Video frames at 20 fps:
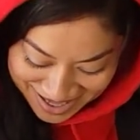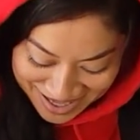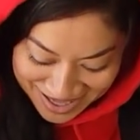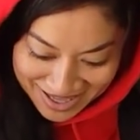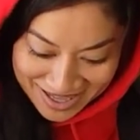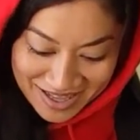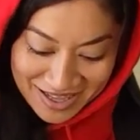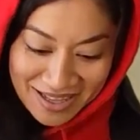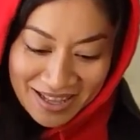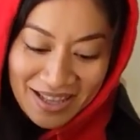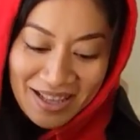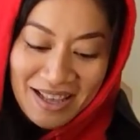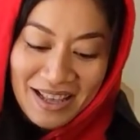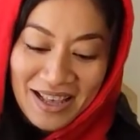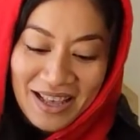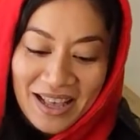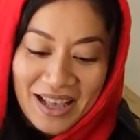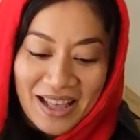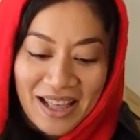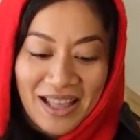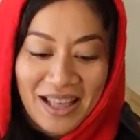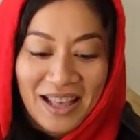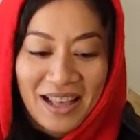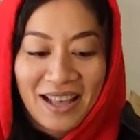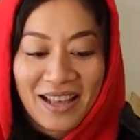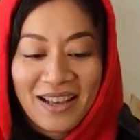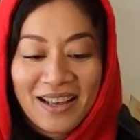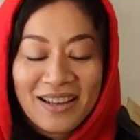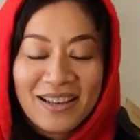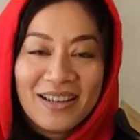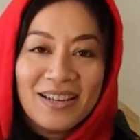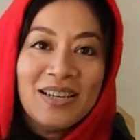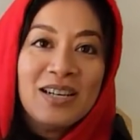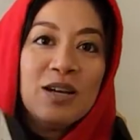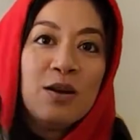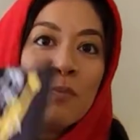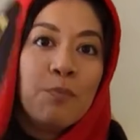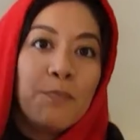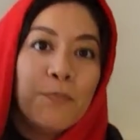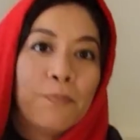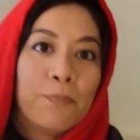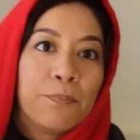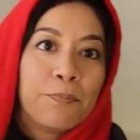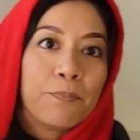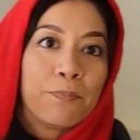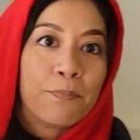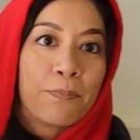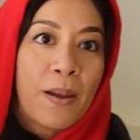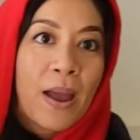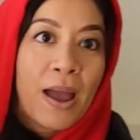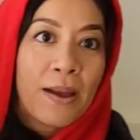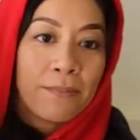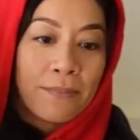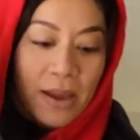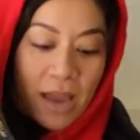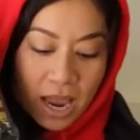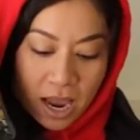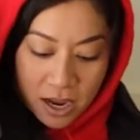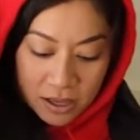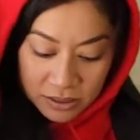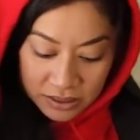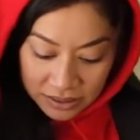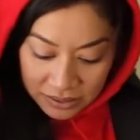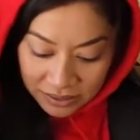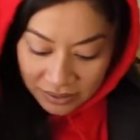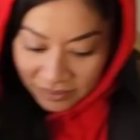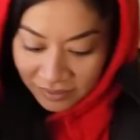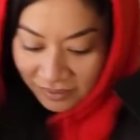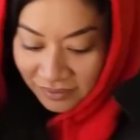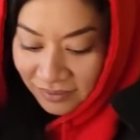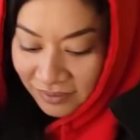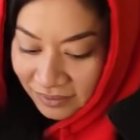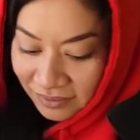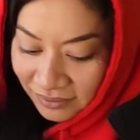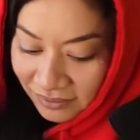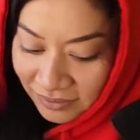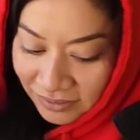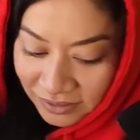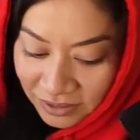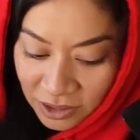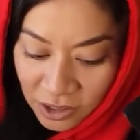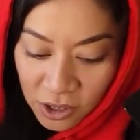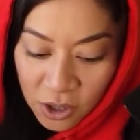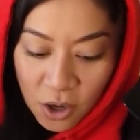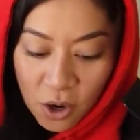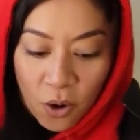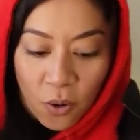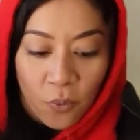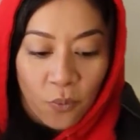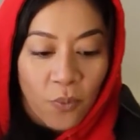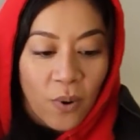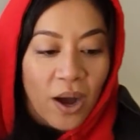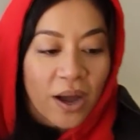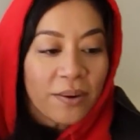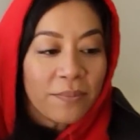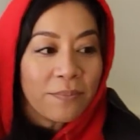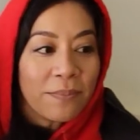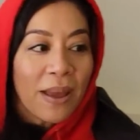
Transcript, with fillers: view on, view on. Batman. If weirdos like us One being